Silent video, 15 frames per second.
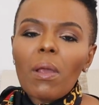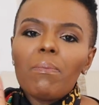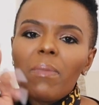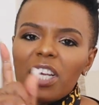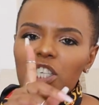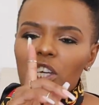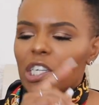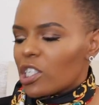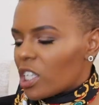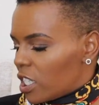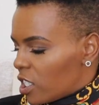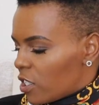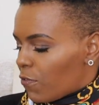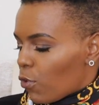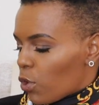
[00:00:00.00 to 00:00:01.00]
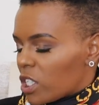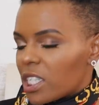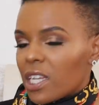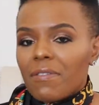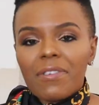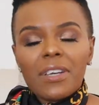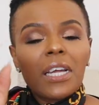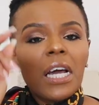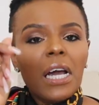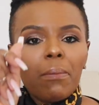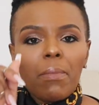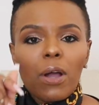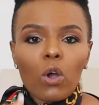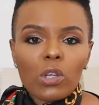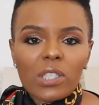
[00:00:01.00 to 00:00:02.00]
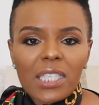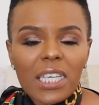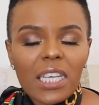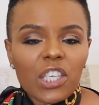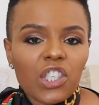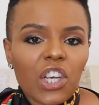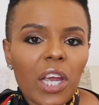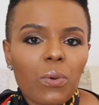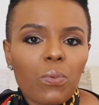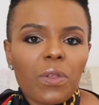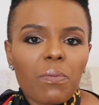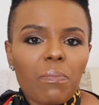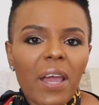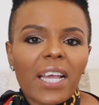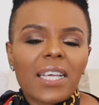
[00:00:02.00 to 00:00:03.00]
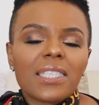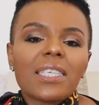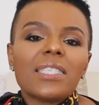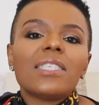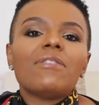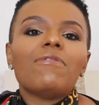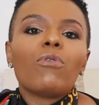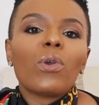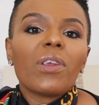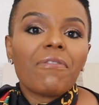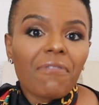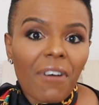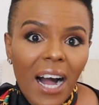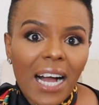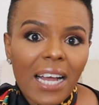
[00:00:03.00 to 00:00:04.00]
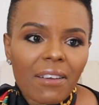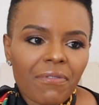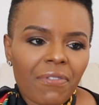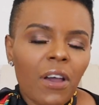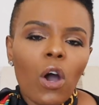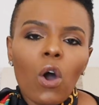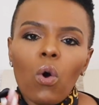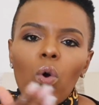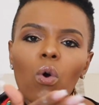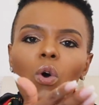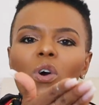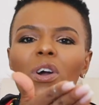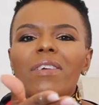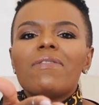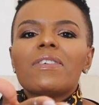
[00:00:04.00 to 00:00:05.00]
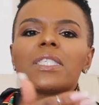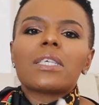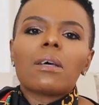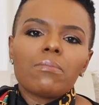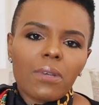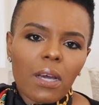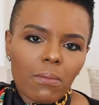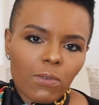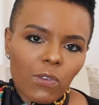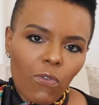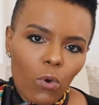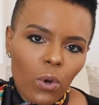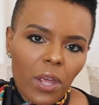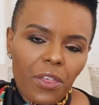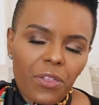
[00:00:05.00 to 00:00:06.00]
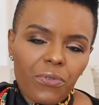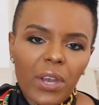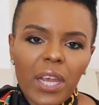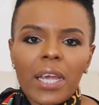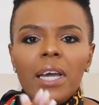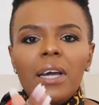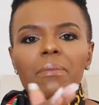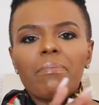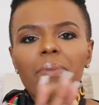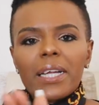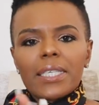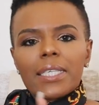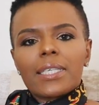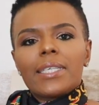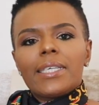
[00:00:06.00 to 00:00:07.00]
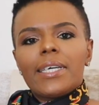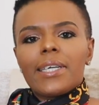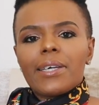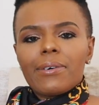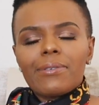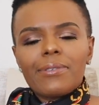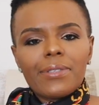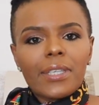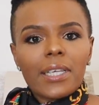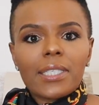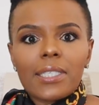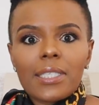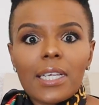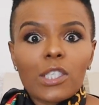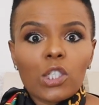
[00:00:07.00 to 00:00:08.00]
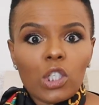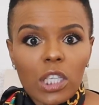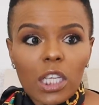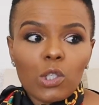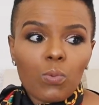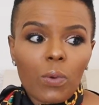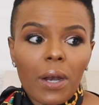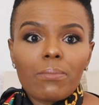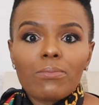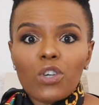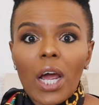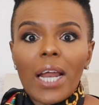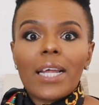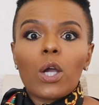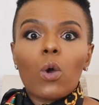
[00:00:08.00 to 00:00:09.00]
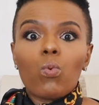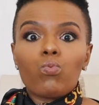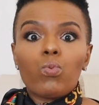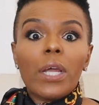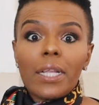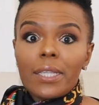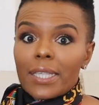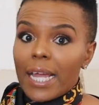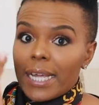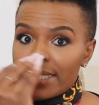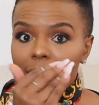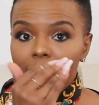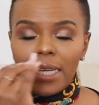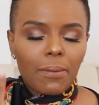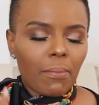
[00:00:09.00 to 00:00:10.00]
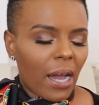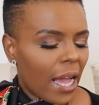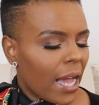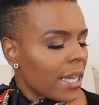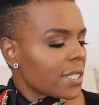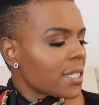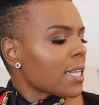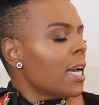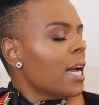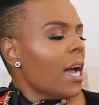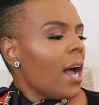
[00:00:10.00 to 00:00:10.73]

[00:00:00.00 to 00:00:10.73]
My shade is NC47. My concealer shade with MAC is NC45, or even sometimes 43. But you know, that's when I'm trying to go real light under my eyes.